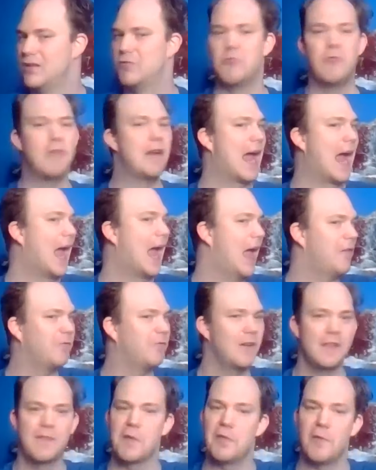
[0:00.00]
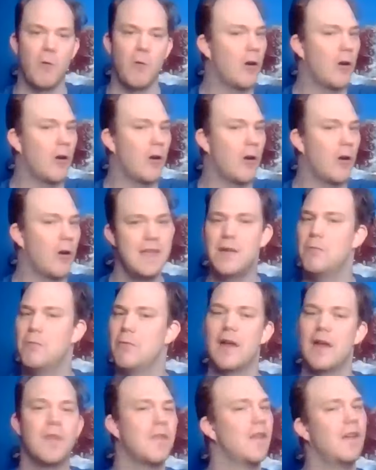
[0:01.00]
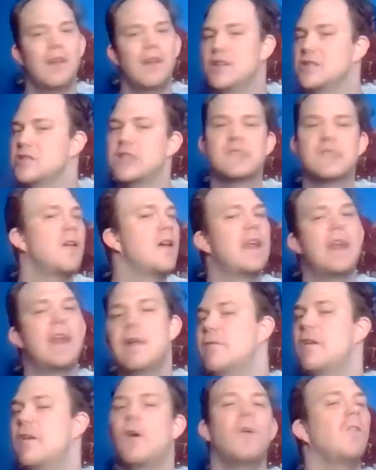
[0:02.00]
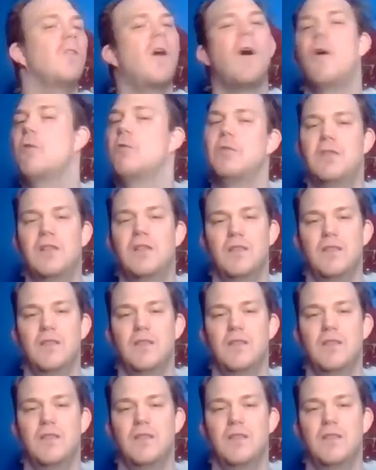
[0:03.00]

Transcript: to an athlete that they're on a team with, just so they didn't feel alone.